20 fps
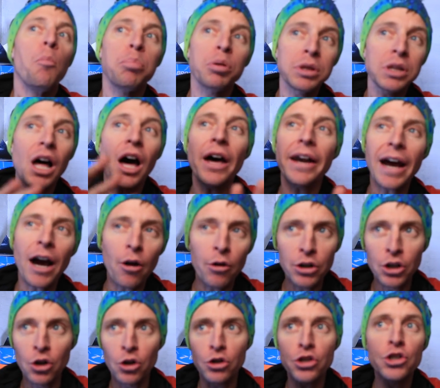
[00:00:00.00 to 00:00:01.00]
plot
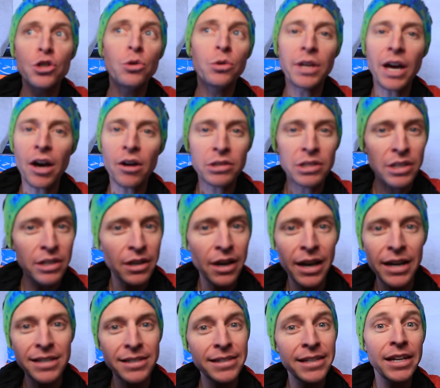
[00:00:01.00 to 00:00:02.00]
out your
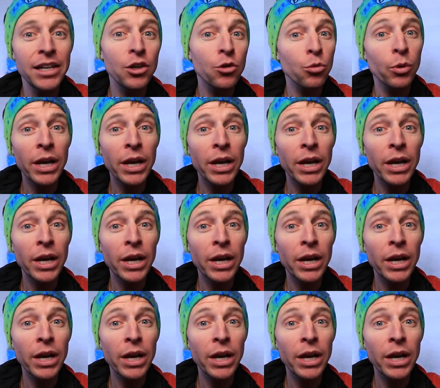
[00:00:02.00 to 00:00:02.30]
2019